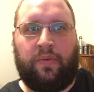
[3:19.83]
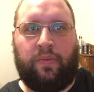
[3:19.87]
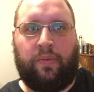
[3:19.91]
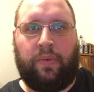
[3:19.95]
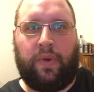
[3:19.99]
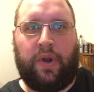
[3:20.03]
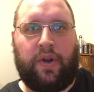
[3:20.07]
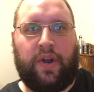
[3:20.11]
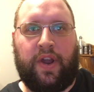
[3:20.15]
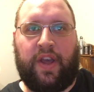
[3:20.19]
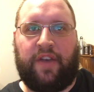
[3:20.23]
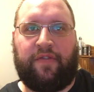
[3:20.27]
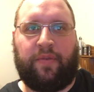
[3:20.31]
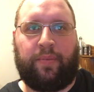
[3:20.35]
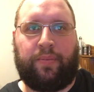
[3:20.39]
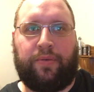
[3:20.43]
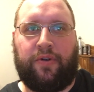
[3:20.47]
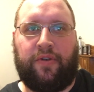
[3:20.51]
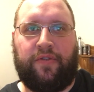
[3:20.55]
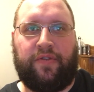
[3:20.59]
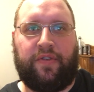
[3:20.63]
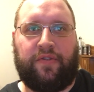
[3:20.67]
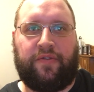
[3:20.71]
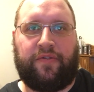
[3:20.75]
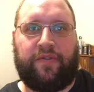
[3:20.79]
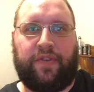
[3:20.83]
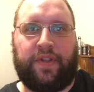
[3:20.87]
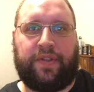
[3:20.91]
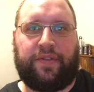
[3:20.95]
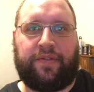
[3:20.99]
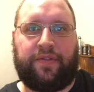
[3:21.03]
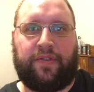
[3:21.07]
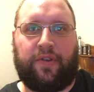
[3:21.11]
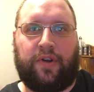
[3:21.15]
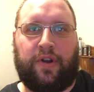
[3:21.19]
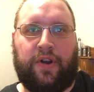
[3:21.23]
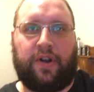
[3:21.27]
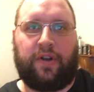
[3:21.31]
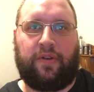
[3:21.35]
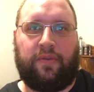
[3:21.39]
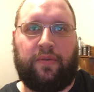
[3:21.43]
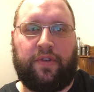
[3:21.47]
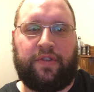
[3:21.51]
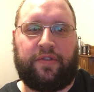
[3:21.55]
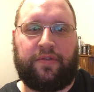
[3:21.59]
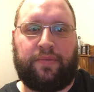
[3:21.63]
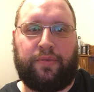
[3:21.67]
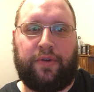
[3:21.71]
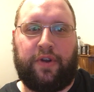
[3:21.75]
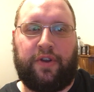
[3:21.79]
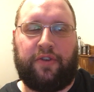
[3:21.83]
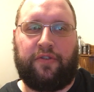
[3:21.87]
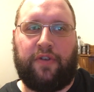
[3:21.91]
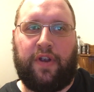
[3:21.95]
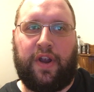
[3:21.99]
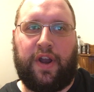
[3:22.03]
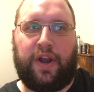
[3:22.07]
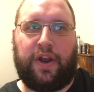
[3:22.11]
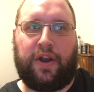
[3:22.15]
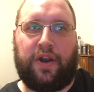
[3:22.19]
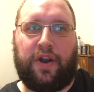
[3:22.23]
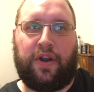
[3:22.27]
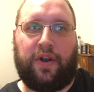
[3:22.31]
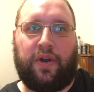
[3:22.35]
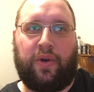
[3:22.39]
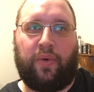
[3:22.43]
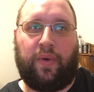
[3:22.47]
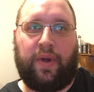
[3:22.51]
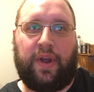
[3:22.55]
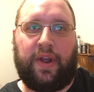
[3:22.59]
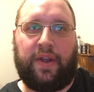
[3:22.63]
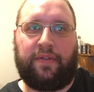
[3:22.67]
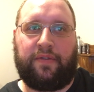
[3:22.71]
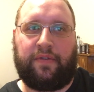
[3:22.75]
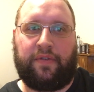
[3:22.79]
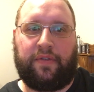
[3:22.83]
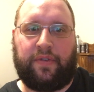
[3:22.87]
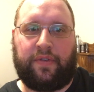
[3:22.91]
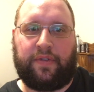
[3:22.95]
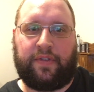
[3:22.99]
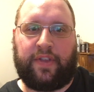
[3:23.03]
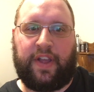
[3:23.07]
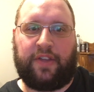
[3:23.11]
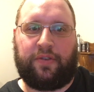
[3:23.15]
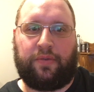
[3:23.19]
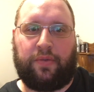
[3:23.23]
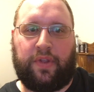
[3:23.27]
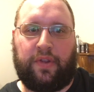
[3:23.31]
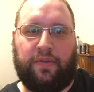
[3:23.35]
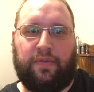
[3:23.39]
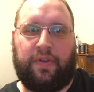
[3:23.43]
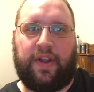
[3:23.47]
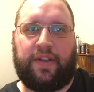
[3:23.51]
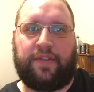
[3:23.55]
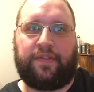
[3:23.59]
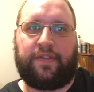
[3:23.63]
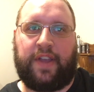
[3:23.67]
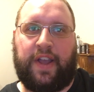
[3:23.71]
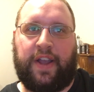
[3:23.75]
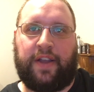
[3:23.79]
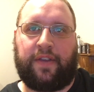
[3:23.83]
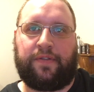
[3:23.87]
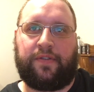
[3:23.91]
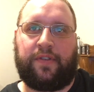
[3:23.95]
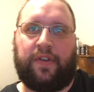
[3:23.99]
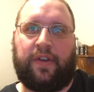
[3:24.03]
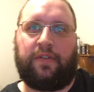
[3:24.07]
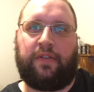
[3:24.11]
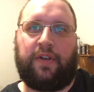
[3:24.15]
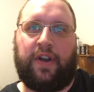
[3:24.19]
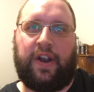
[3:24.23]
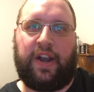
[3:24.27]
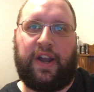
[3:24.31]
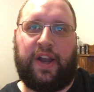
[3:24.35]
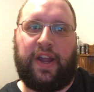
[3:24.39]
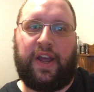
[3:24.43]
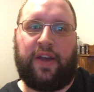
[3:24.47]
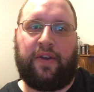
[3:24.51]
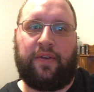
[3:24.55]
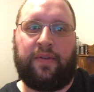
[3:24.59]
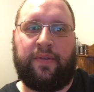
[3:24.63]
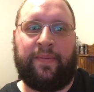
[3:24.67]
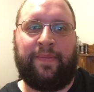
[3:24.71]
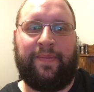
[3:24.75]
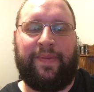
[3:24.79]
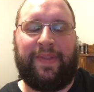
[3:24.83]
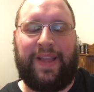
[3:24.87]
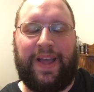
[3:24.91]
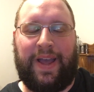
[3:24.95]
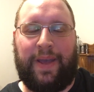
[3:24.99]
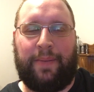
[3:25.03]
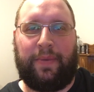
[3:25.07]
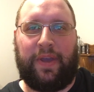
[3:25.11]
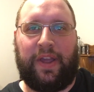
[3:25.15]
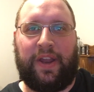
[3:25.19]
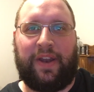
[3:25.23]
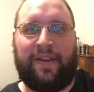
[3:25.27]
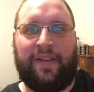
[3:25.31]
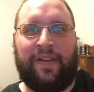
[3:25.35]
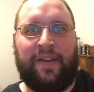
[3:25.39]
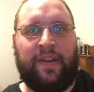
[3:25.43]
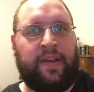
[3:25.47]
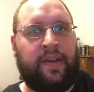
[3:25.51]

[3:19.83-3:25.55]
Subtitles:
We don't have a proven 5th starter with spring training underway. That's where the Red Sox sit right now. I mean,